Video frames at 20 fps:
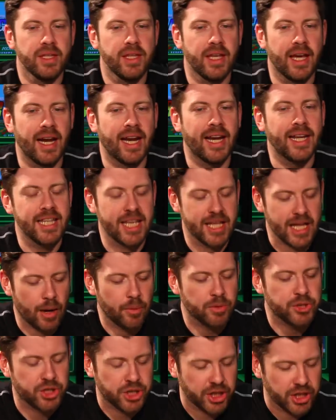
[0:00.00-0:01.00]
Yeah, I
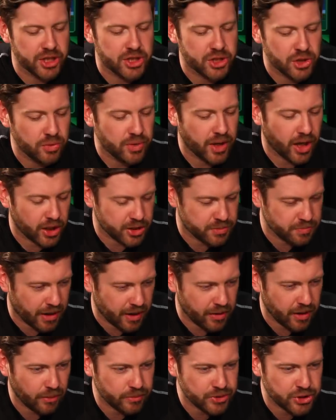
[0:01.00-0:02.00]
was gonna do. I was,
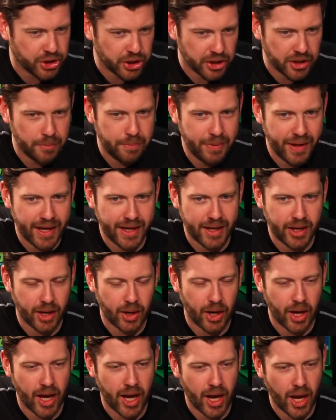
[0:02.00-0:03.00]
I was gonna
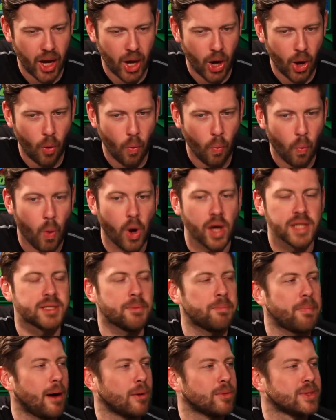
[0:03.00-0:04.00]
pick uh, what
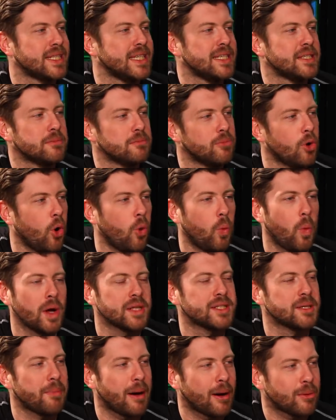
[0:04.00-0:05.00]
aboutism or
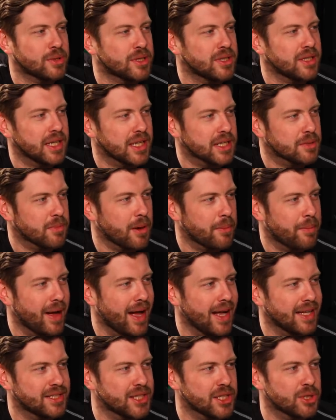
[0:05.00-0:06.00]
what aboutery as my
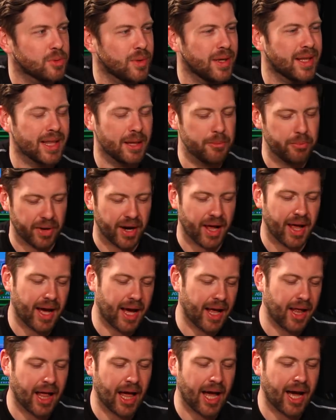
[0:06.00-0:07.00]
purge this week, like, but I
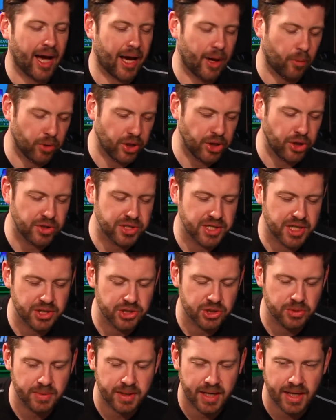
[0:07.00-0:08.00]
I, I want to use it in
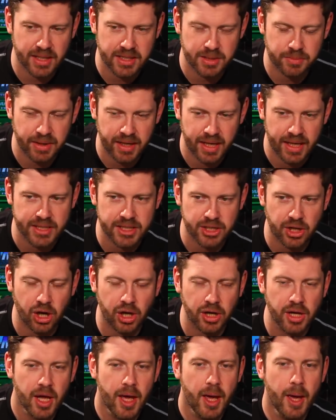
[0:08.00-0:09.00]
something else a bit later
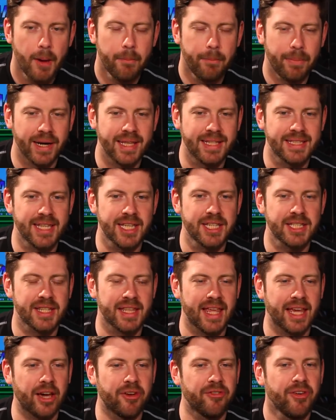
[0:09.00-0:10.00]
on. But it's this
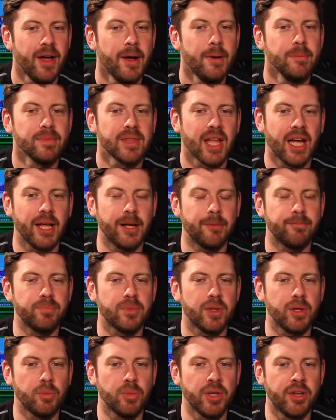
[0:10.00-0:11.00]
thing of like
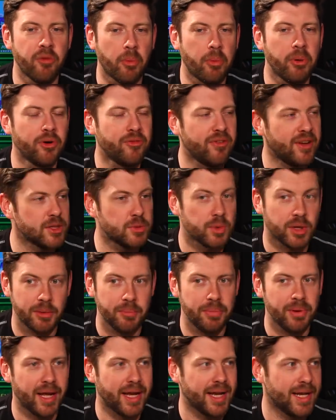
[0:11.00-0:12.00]
Liverpool fans were
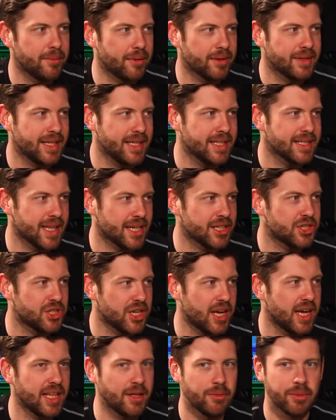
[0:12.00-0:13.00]
complaining about this last year.